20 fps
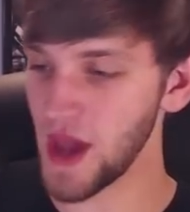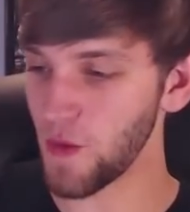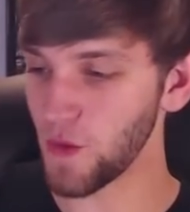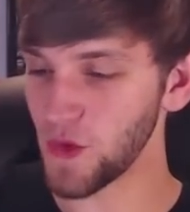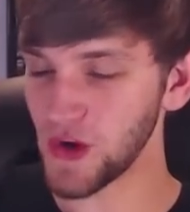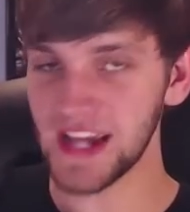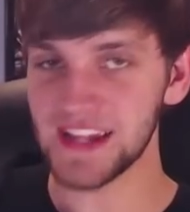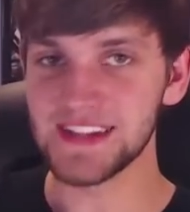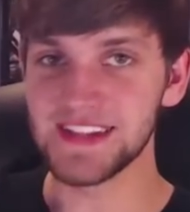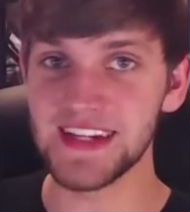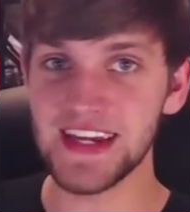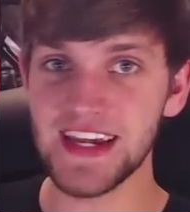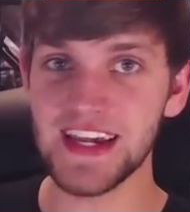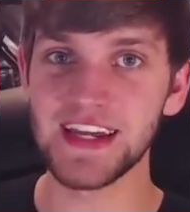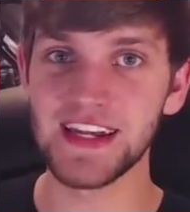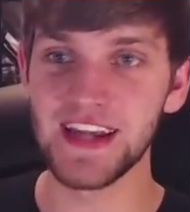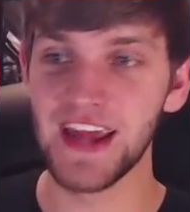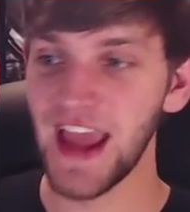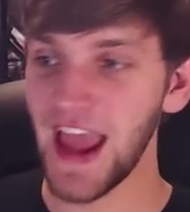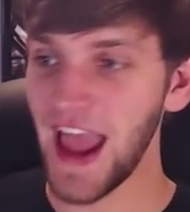And when I
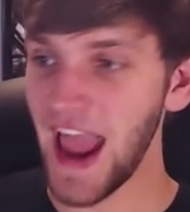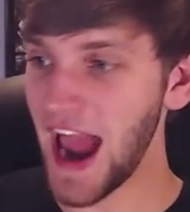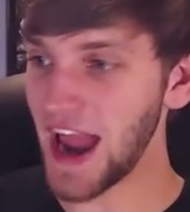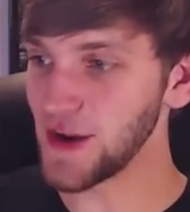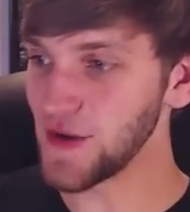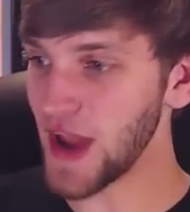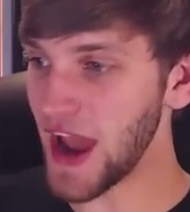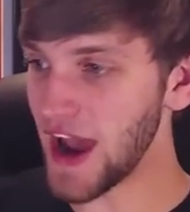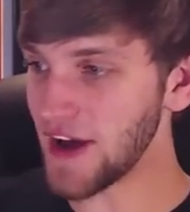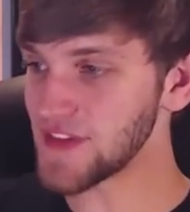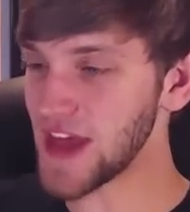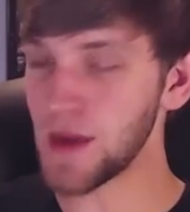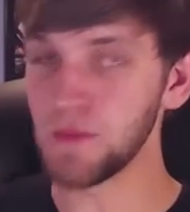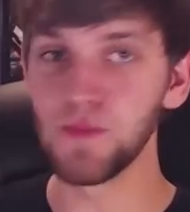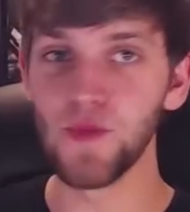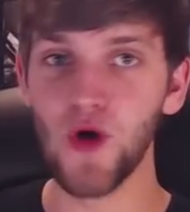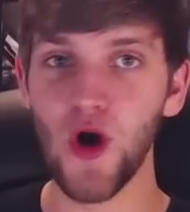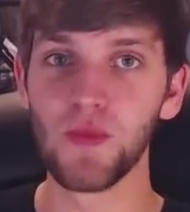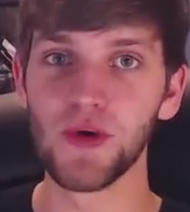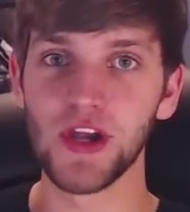did, and you have that
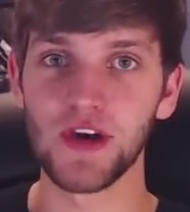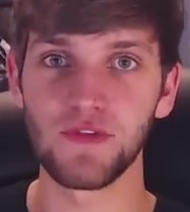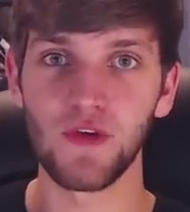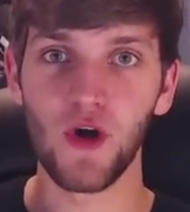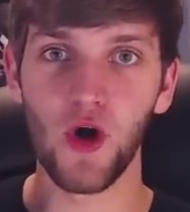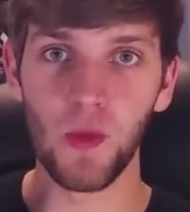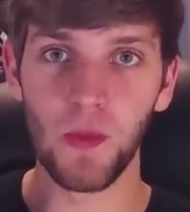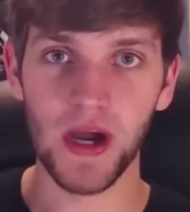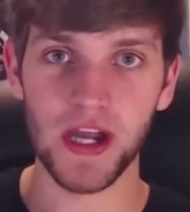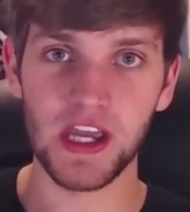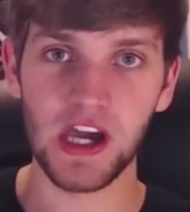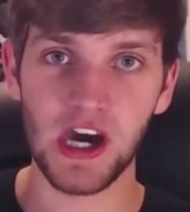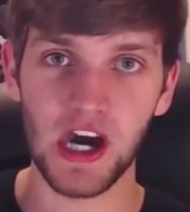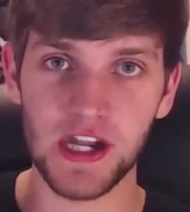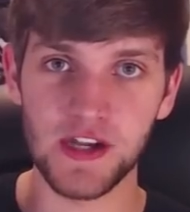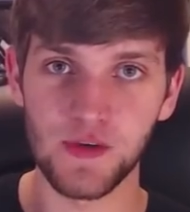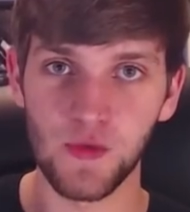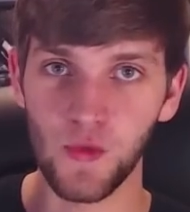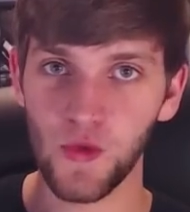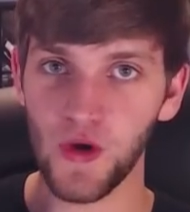moment of, oh my
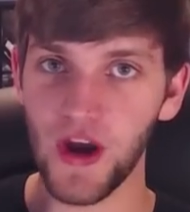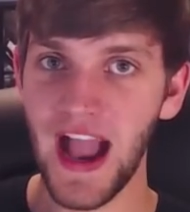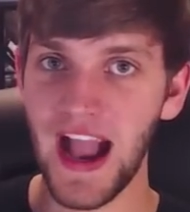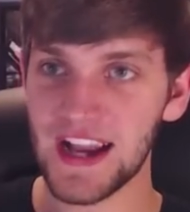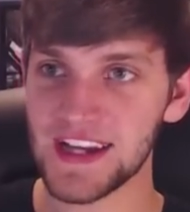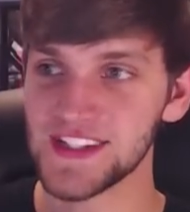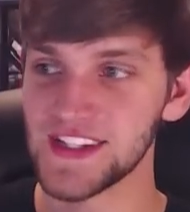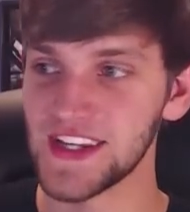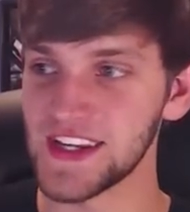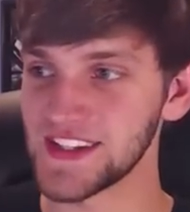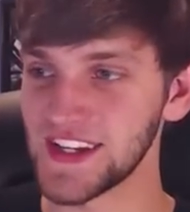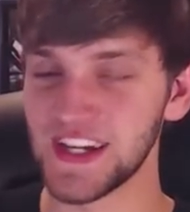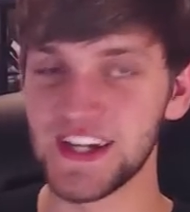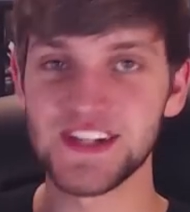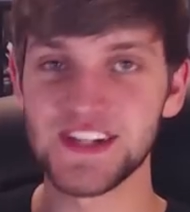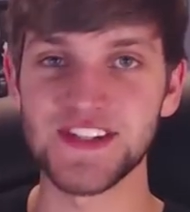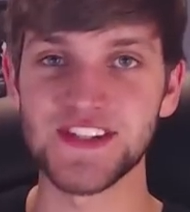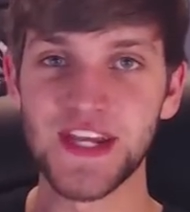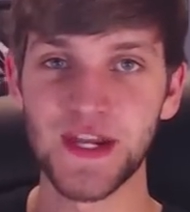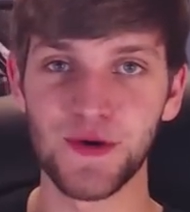god, we're accessing a
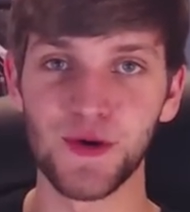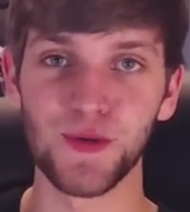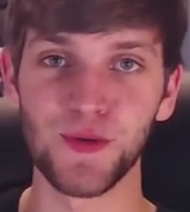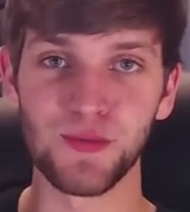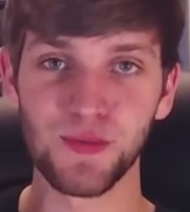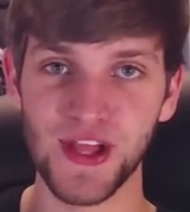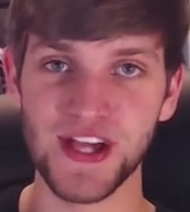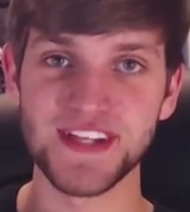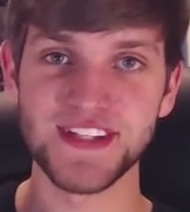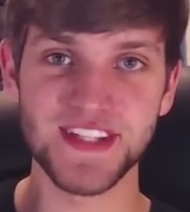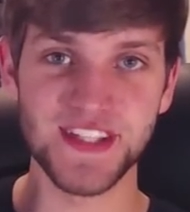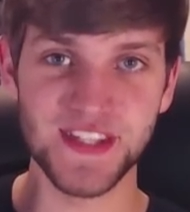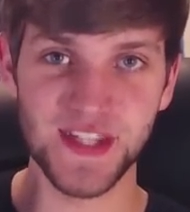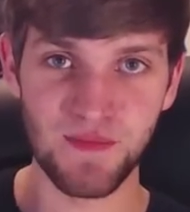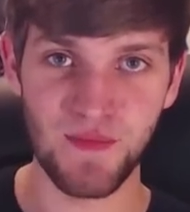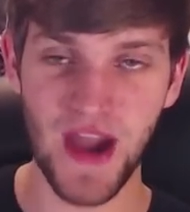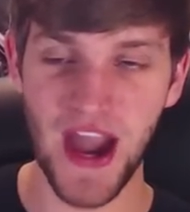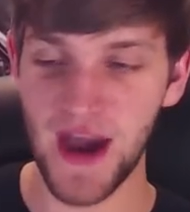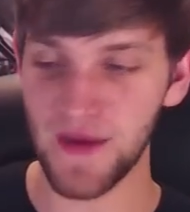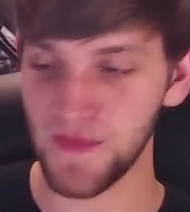secret place in the
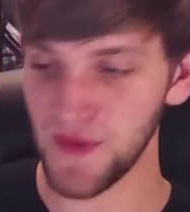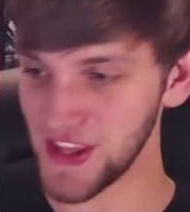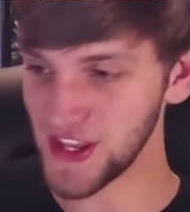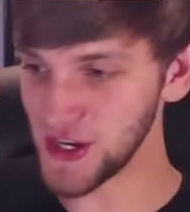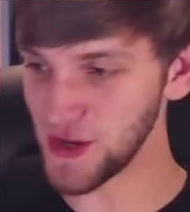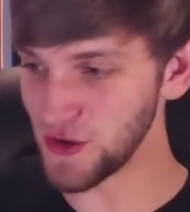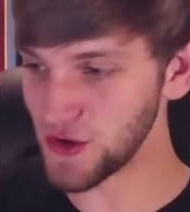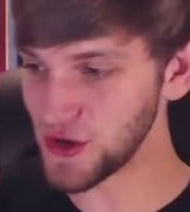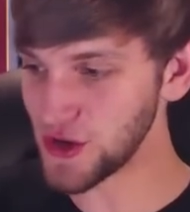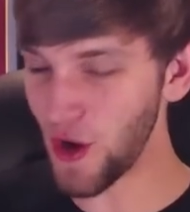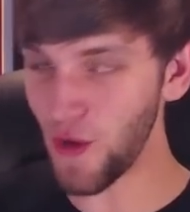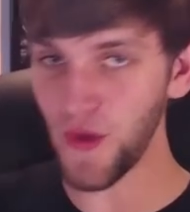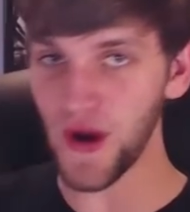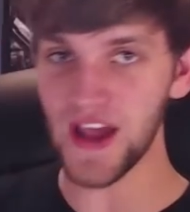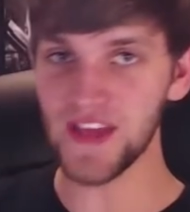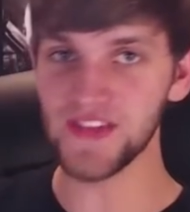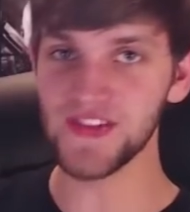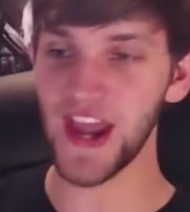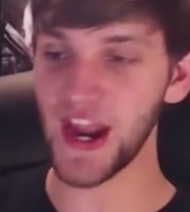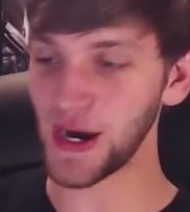map, and then you go
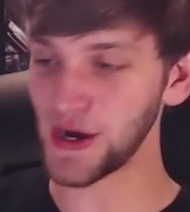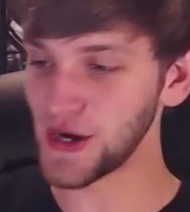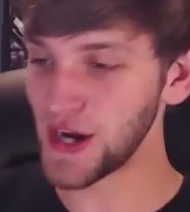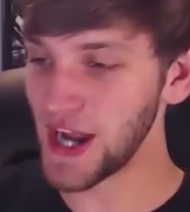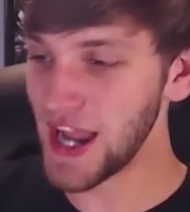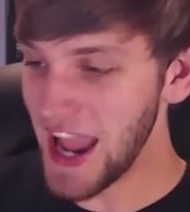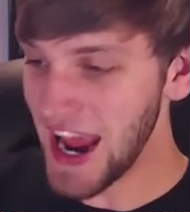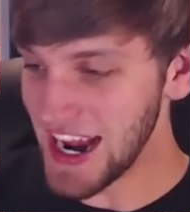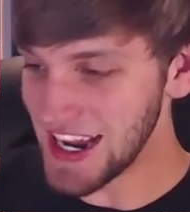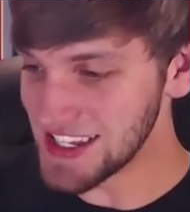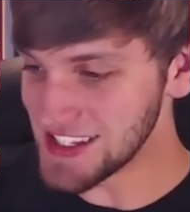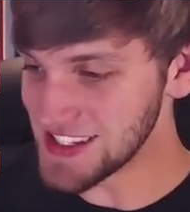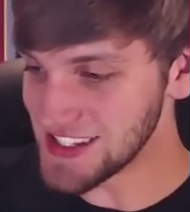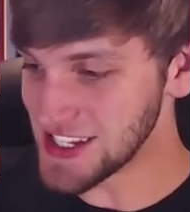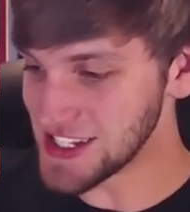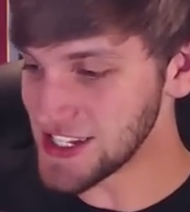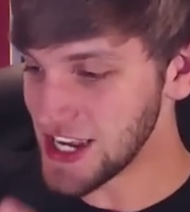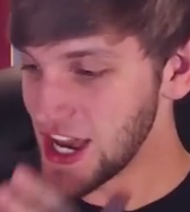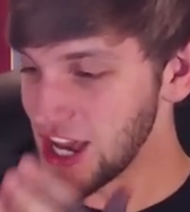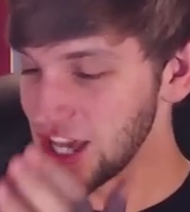in there and it's
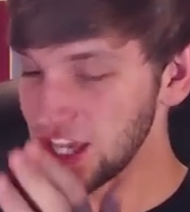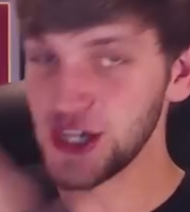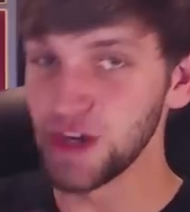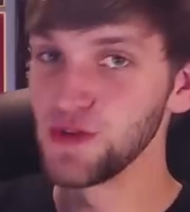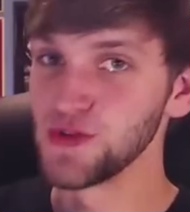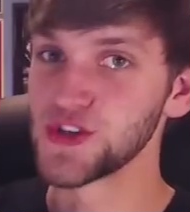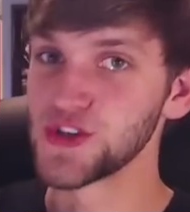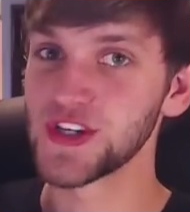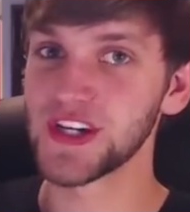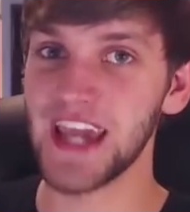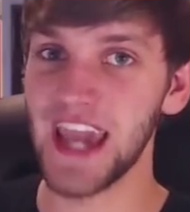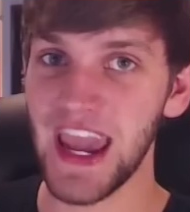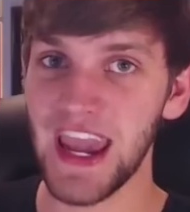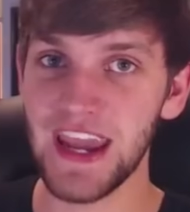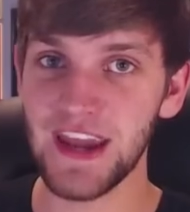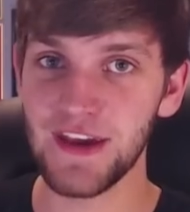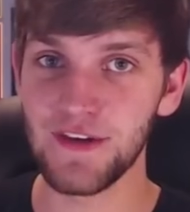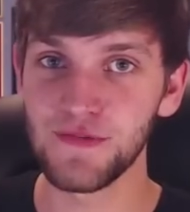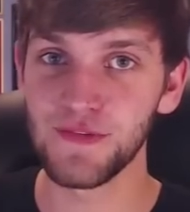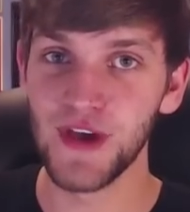this huge
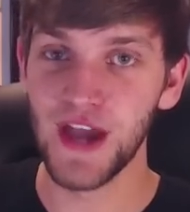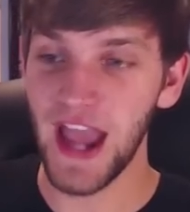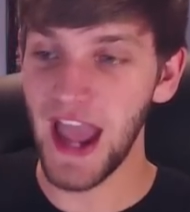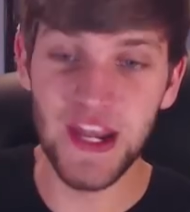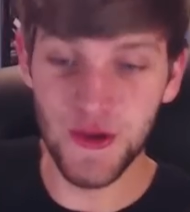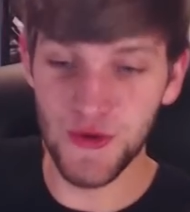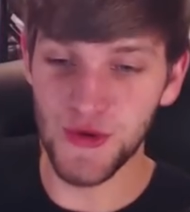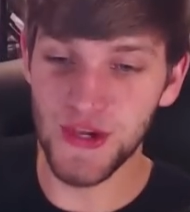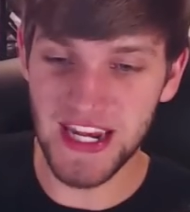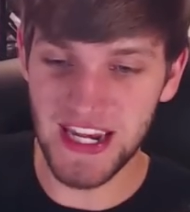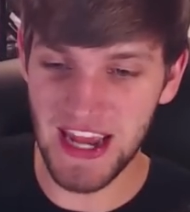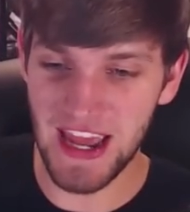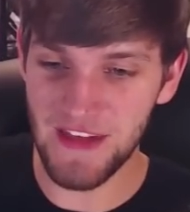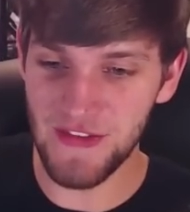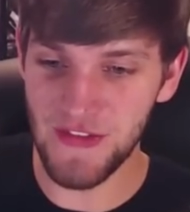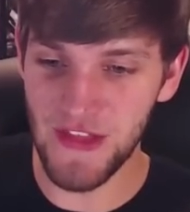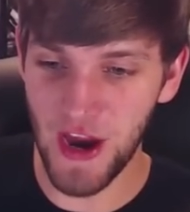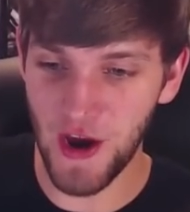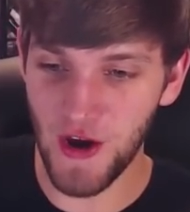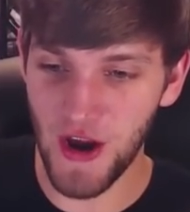cave, and you get
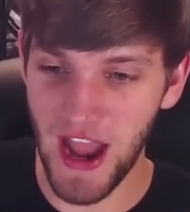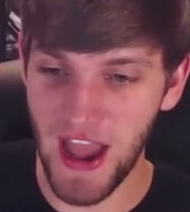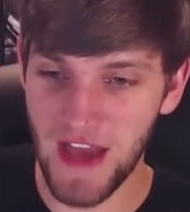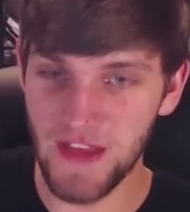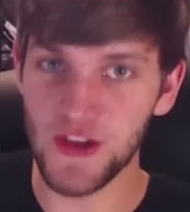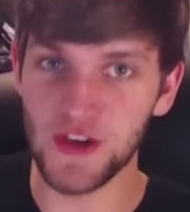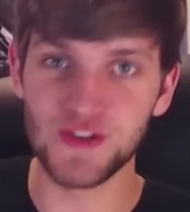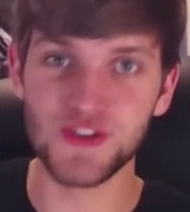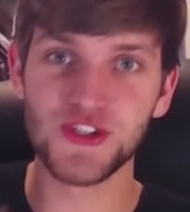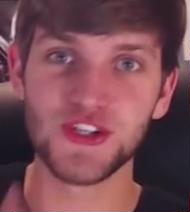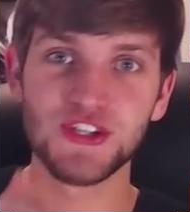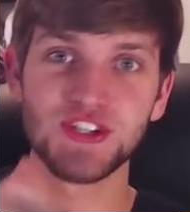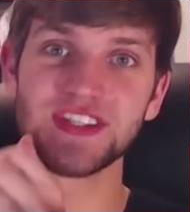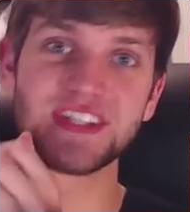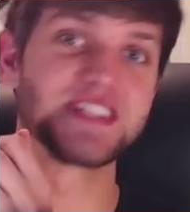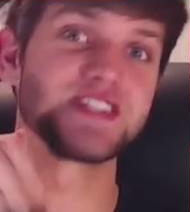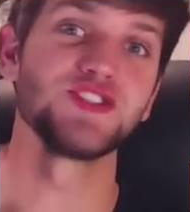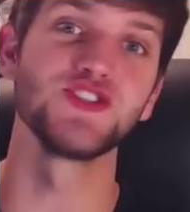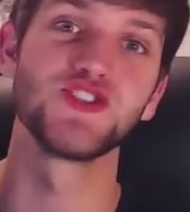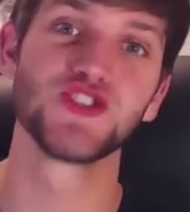in there and there's just
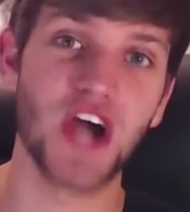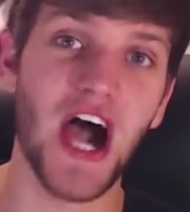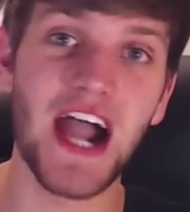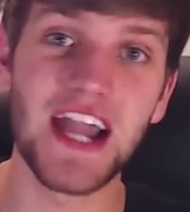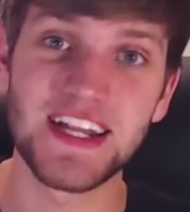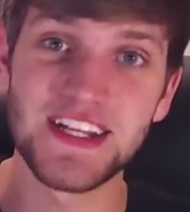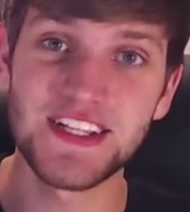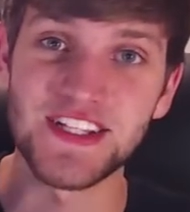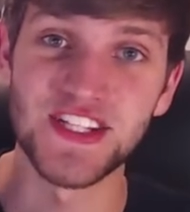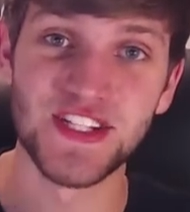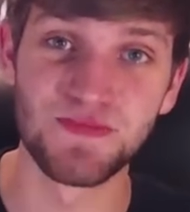this giant